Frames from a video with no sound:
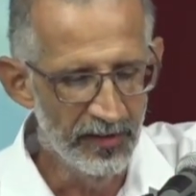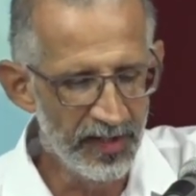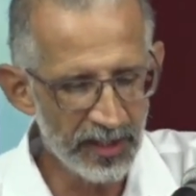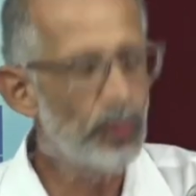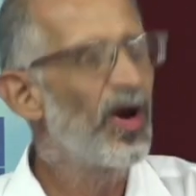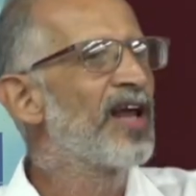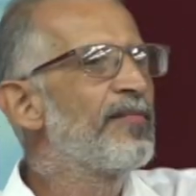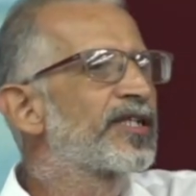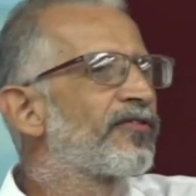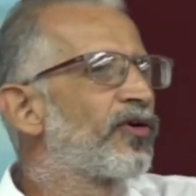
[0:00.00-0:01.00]
These two
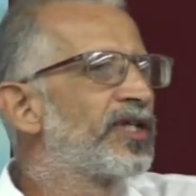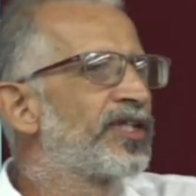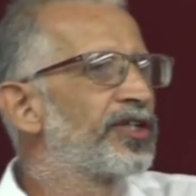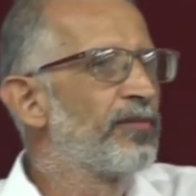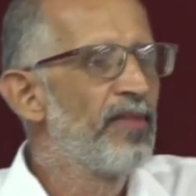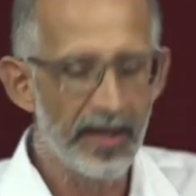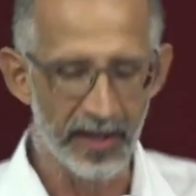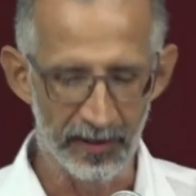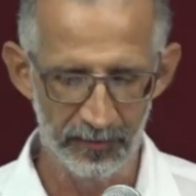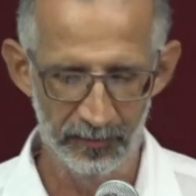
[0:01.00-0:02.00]
elements of good
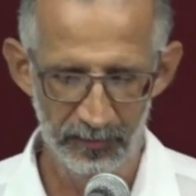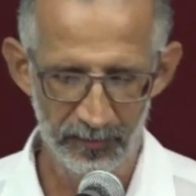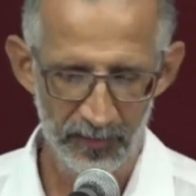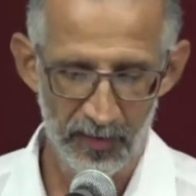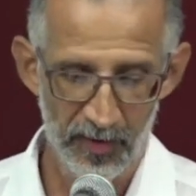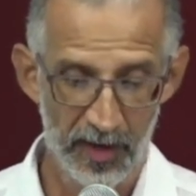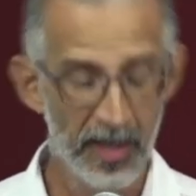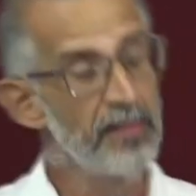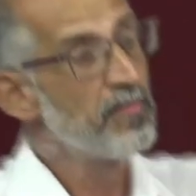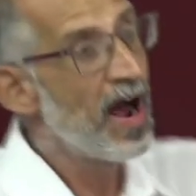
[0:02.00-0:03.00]
decision-making,
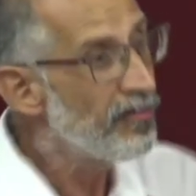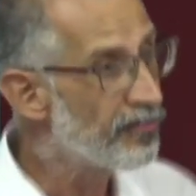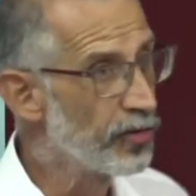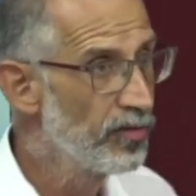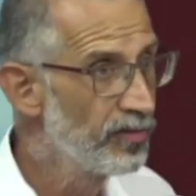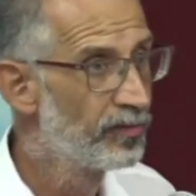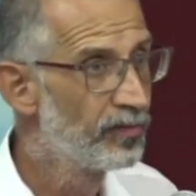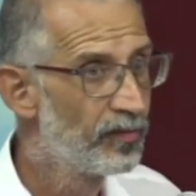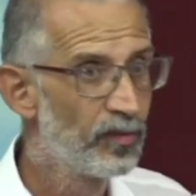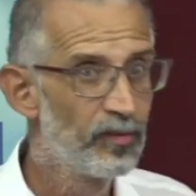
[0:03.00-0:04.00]
in my view,
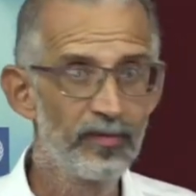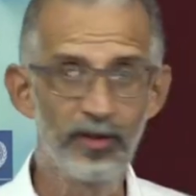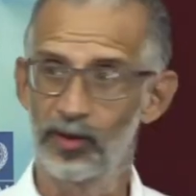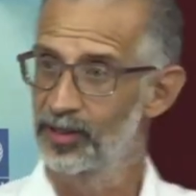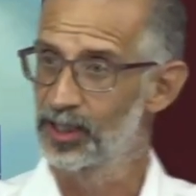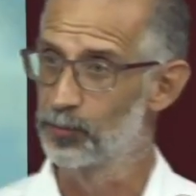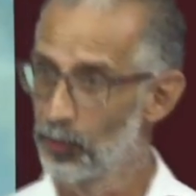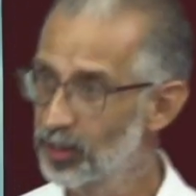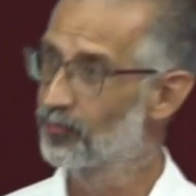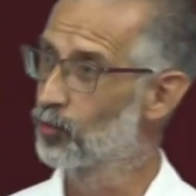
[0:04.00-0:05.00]
you can
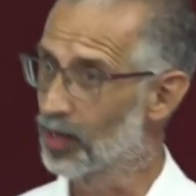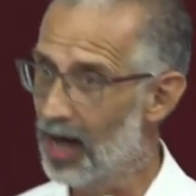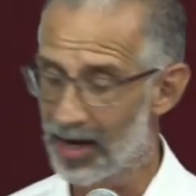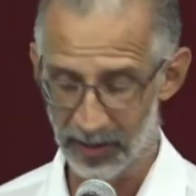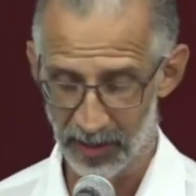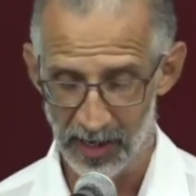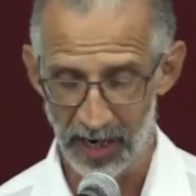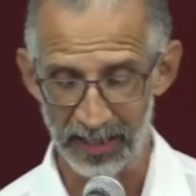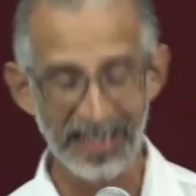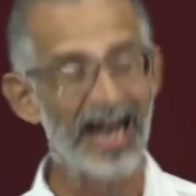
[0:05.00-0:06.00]
dispute it if you would like,
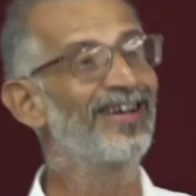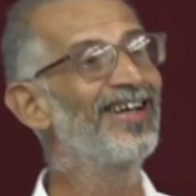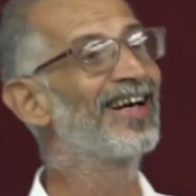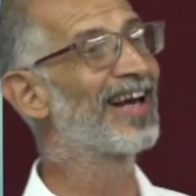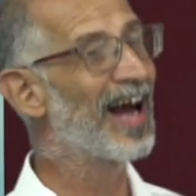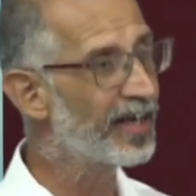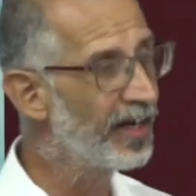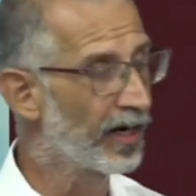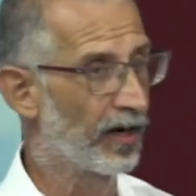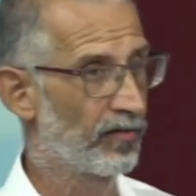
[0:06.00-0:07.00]
are sadly
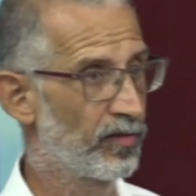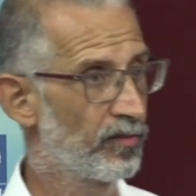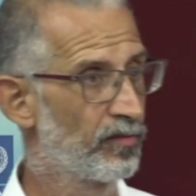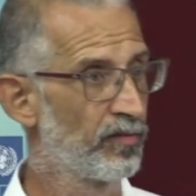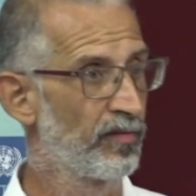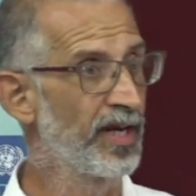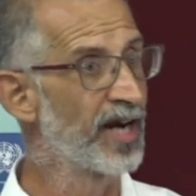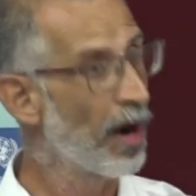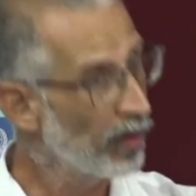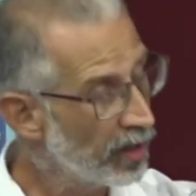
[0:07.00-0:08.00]
lacking
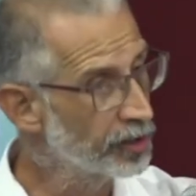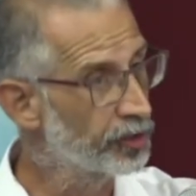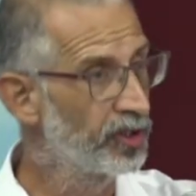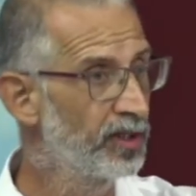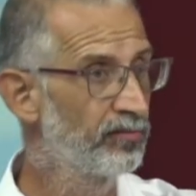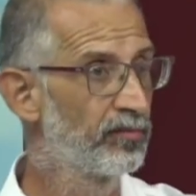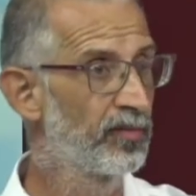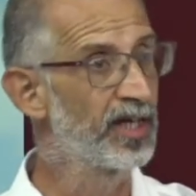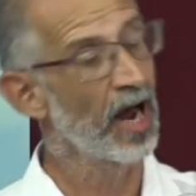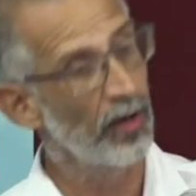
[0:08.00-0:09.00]
in our country,
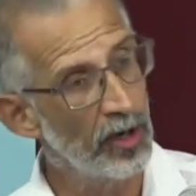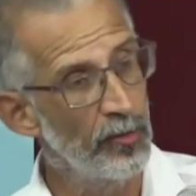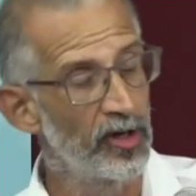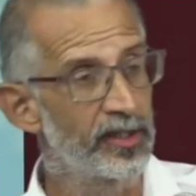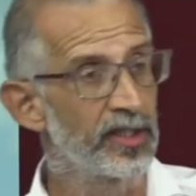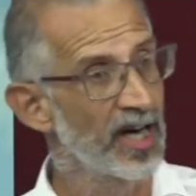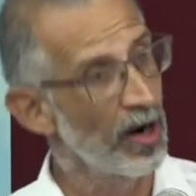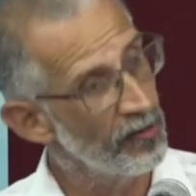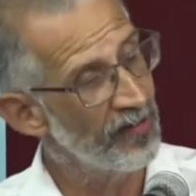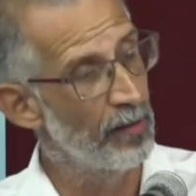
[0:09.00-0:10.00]
in our communities, in
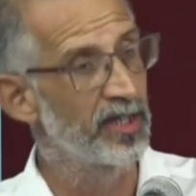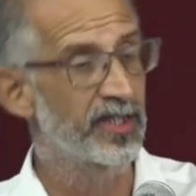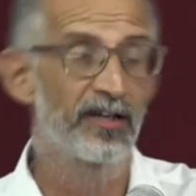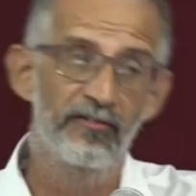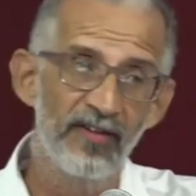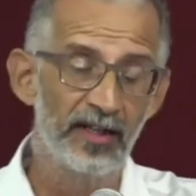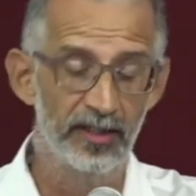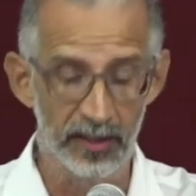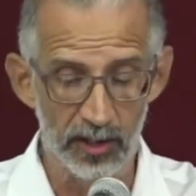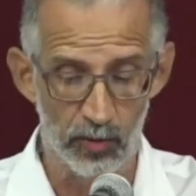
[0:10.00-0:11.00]
our families, and in
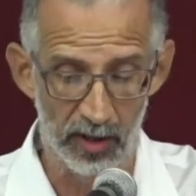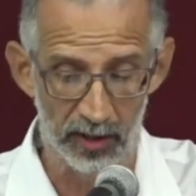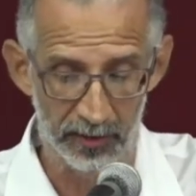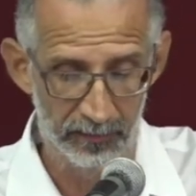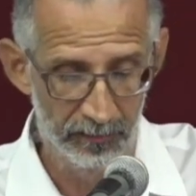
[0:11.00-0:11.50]
fact, in this world.